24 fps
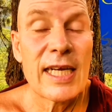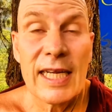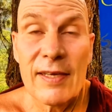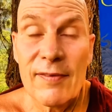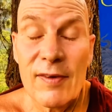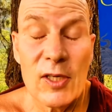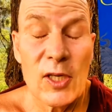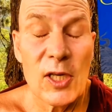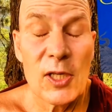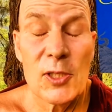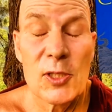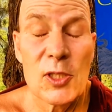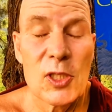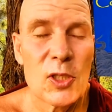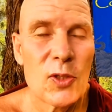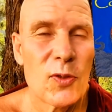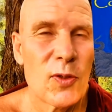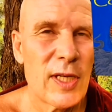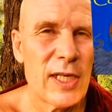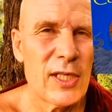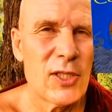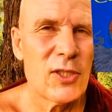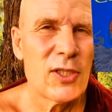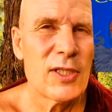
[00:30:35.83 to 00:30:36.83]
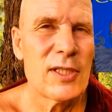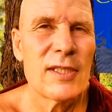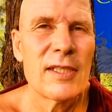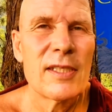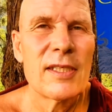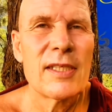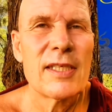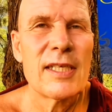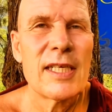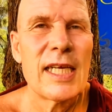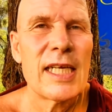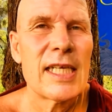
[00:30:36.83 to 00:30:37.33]
clever consideration
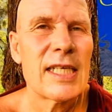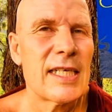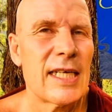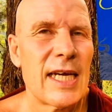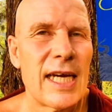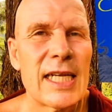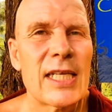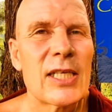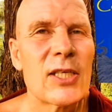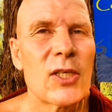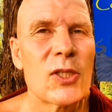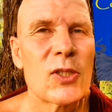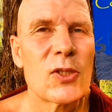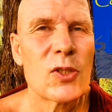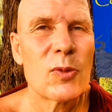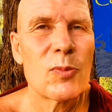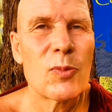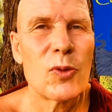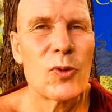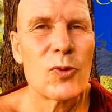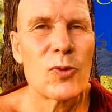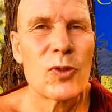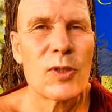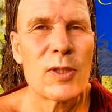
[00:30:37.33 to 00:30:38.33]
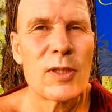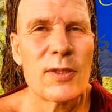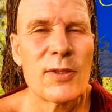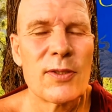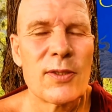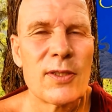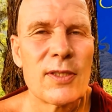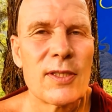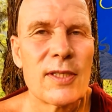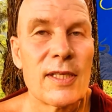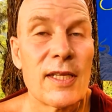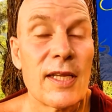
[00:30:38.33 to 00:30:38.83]
and kind contribution,
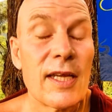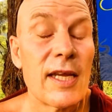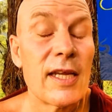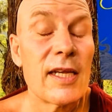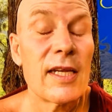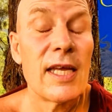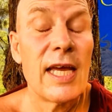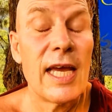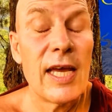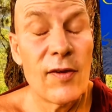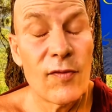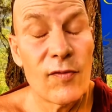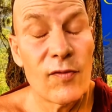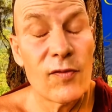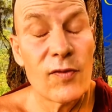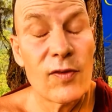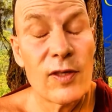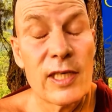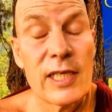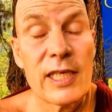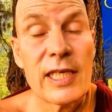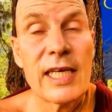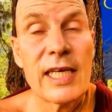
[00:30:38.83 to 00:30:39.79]
and have